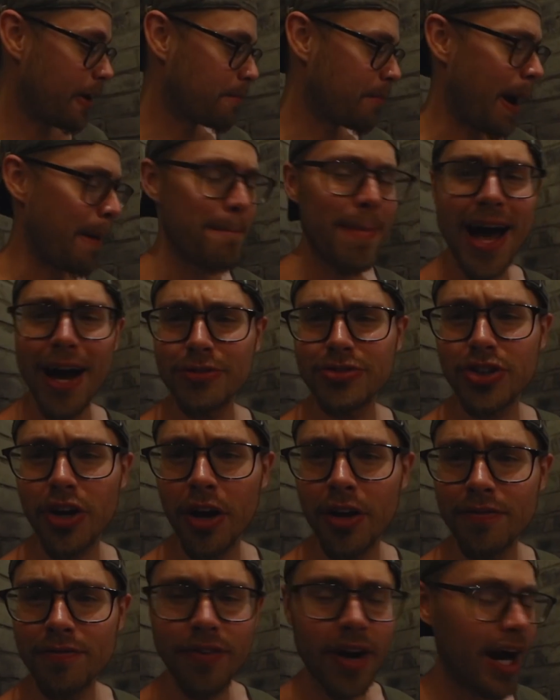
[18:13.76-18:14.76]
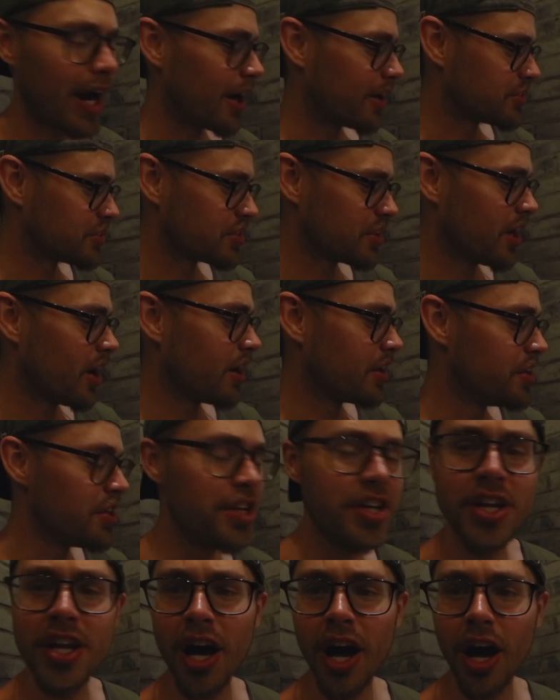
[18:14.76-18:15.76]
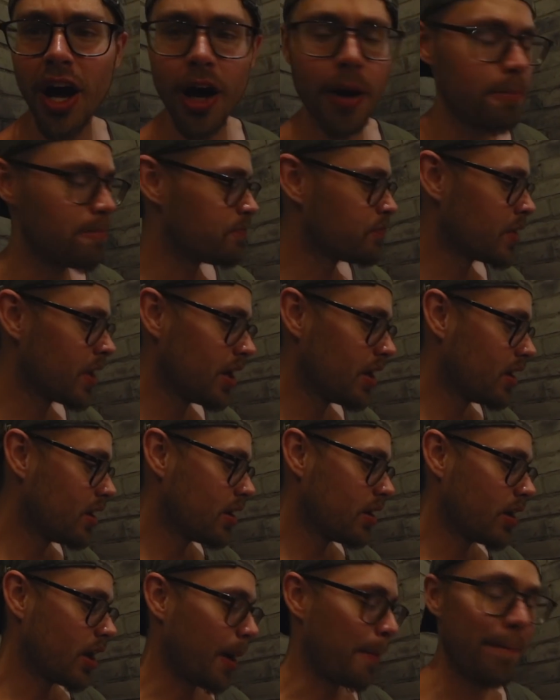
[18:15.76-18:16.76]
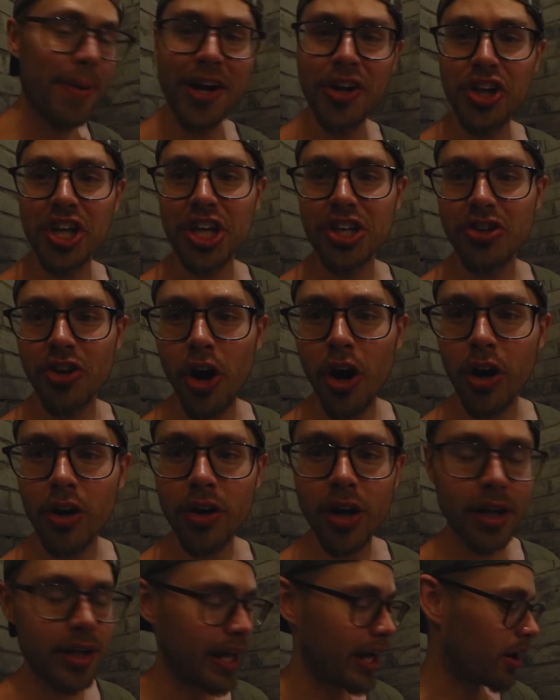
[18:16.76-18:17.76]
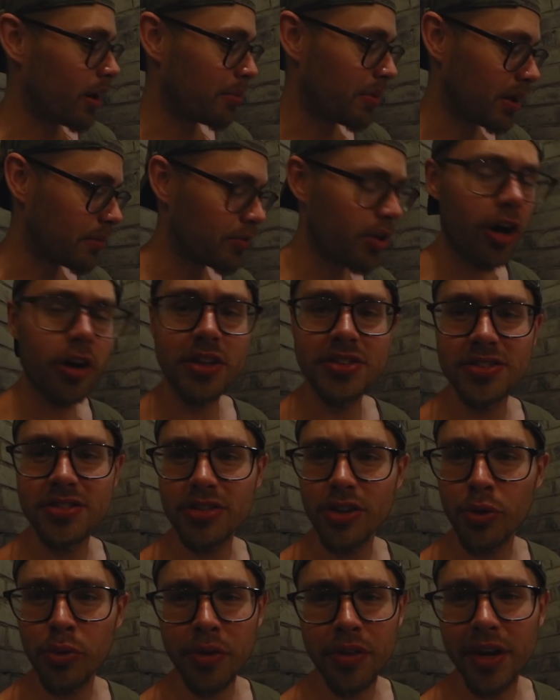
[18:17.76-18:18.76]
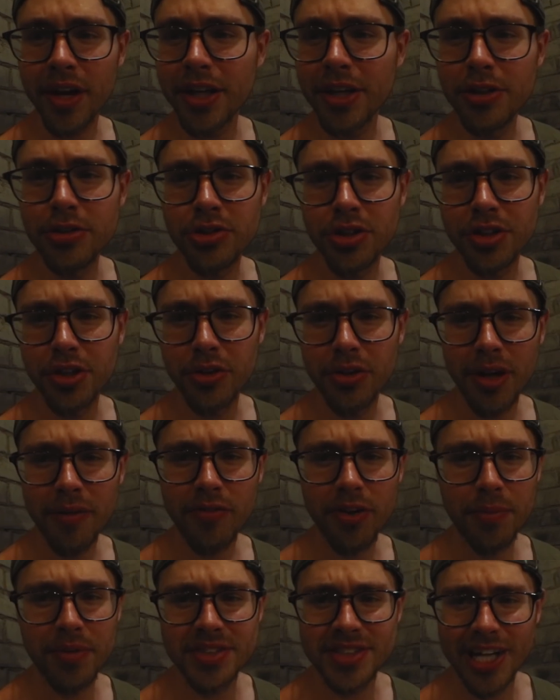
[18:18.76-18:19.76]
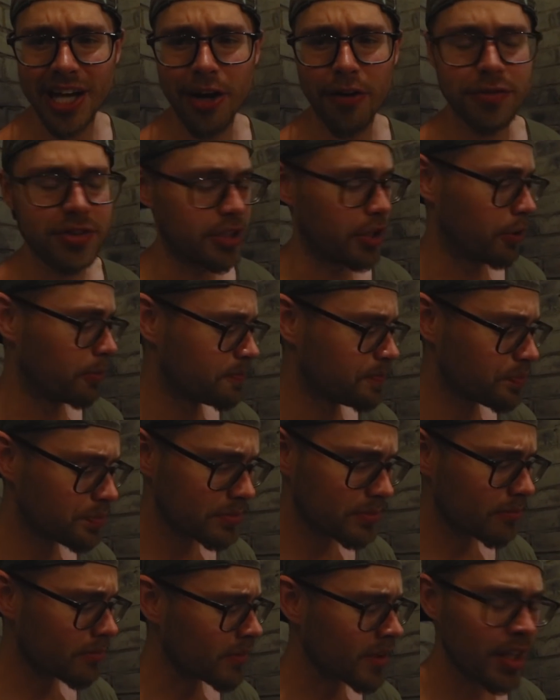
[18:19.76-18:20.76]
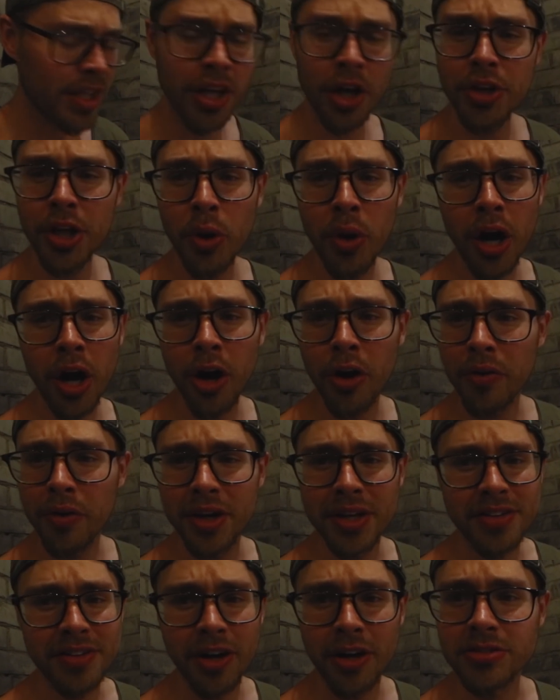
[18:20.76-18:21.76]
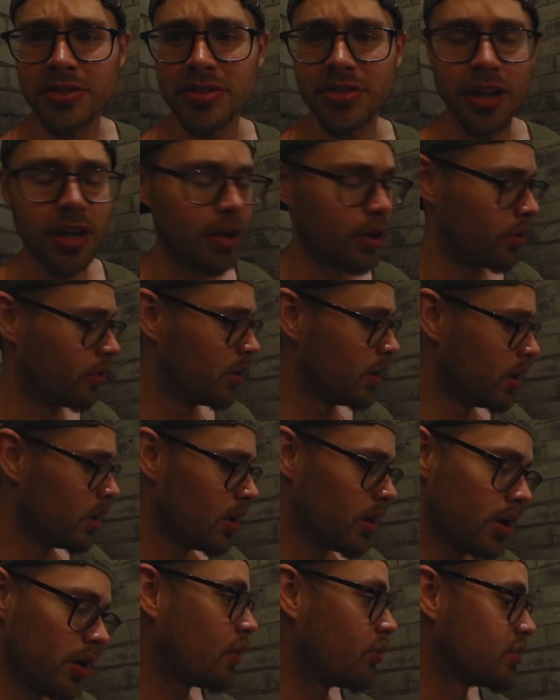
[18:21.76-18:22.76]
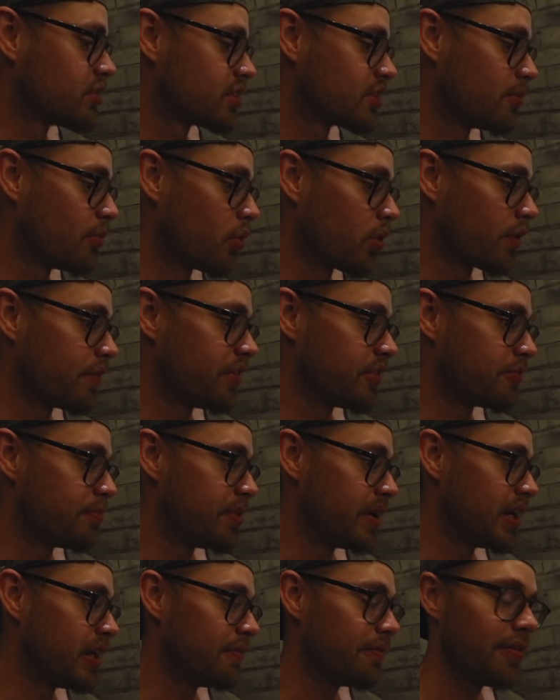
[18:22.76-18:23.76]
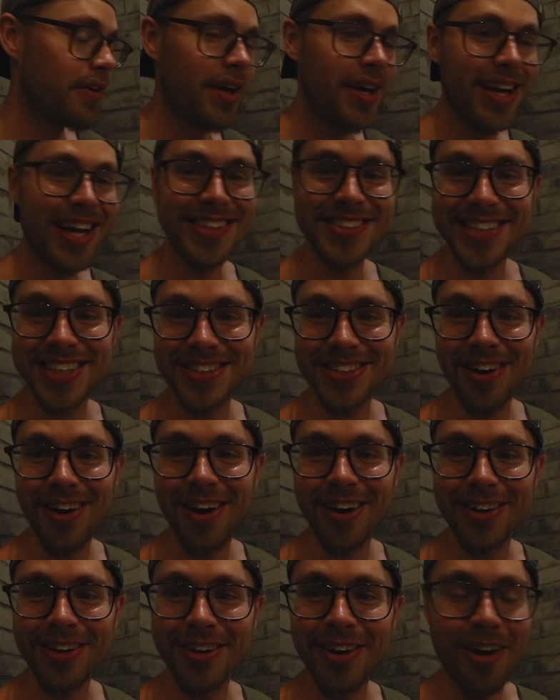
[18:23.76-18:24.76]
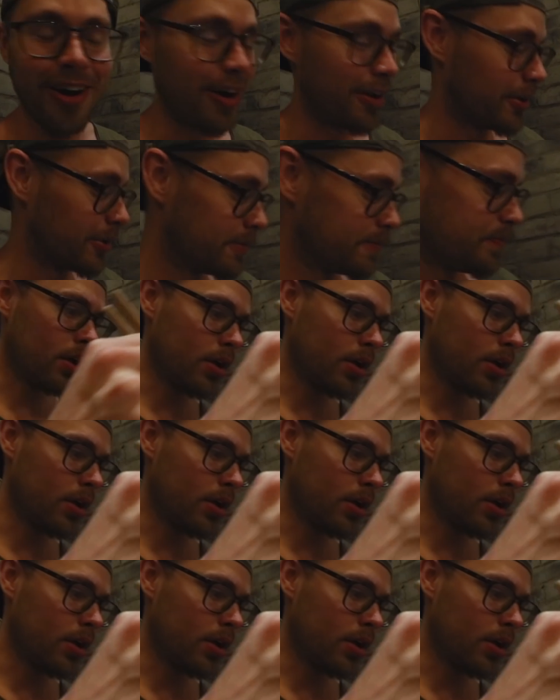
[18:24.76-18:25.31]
My mouth's on fire, it's numb. I barely can talk right now. I mean, I'm talking slower than I usually do, and I'm from the South, so y'all know I already talk slow. I want some more of this beef as it gets hotter and hotter.